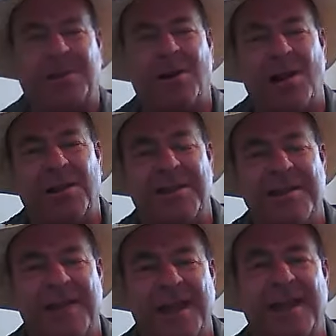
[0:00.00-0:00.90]
call us
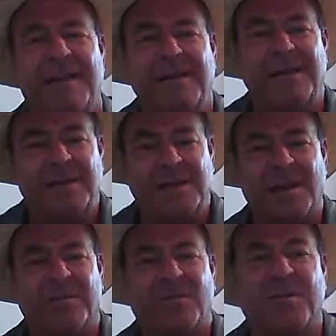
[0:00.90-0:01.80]
and say,
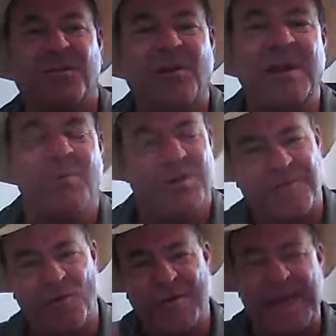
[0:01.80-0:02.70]
come trim a tree. Well, it's
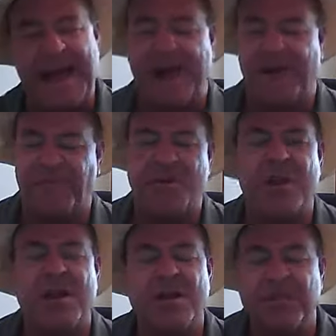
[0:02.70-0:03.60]
first guy,
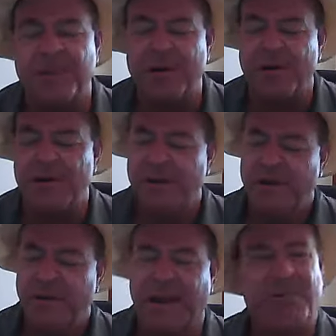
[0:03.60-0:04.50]
first customer,
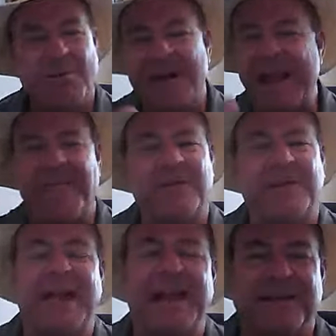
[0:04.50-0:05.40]
and we weren't
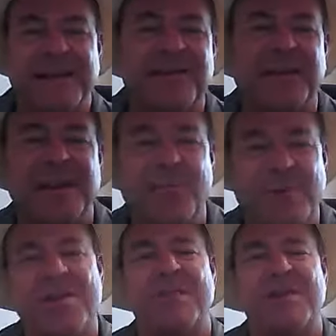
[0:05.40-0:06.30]
advertising nothing. Here
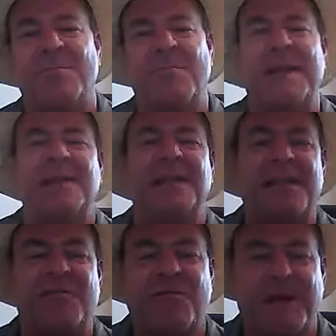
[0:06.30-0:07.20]
we just, you know, make a little
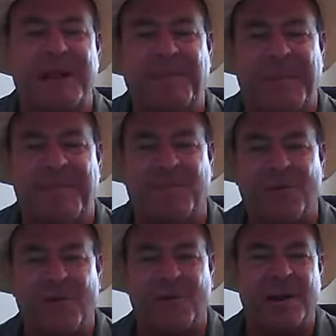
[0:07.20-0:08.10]
extra money, pay
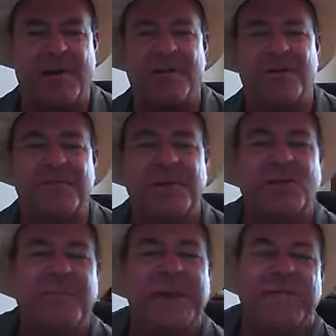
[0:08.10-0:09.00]
for our beer and, you
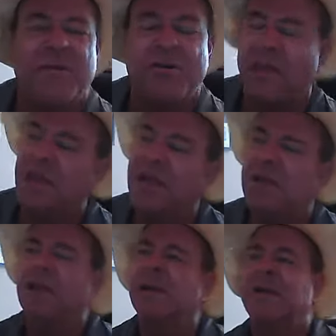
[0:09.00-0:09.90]
know, beef jerky.
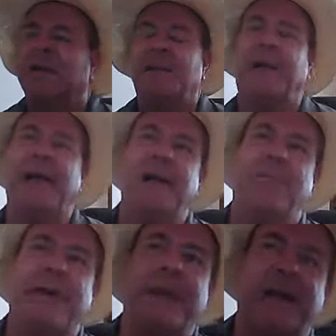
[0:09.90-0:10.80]

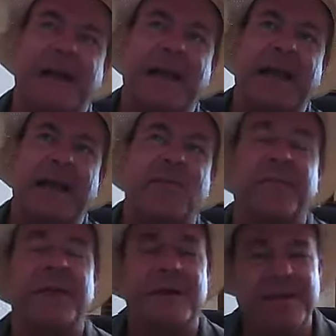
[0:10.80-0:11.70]
Anyway, I got
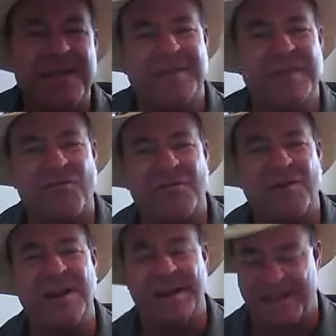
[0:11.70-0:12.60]
over there, and this, this
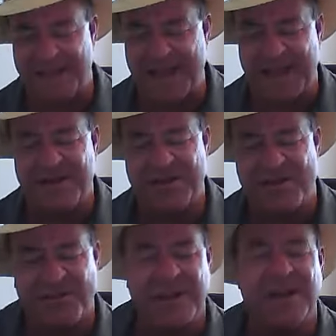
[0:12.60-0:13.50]
tree, this guy had this
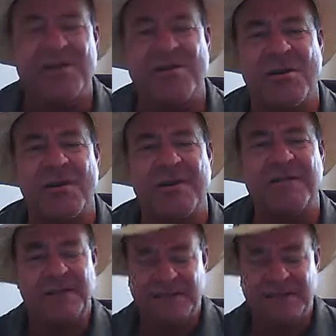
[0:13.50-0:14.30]
tree in his yard